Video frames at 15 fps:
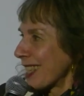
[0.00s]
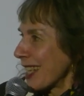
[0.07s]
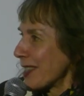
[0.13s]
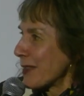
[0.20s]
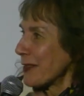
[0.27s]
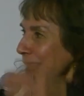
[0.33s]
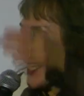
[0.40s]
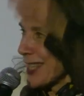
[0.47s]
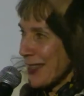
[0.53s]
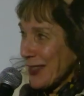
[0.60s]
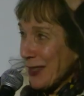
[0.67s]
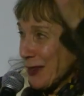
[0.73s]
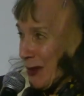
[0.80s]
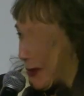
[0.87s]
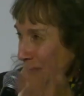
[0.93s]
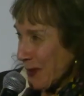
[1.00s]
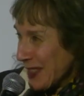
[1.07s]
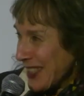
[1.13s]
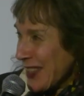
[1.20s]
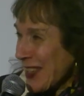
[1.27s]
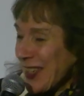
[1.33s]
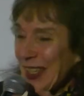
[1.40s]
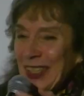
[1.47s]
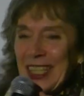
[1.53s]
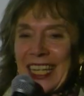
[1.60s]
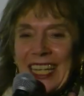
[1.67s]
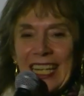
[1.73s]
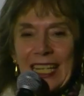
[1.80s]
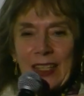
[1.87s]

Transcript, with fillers: kind of like the opening shot.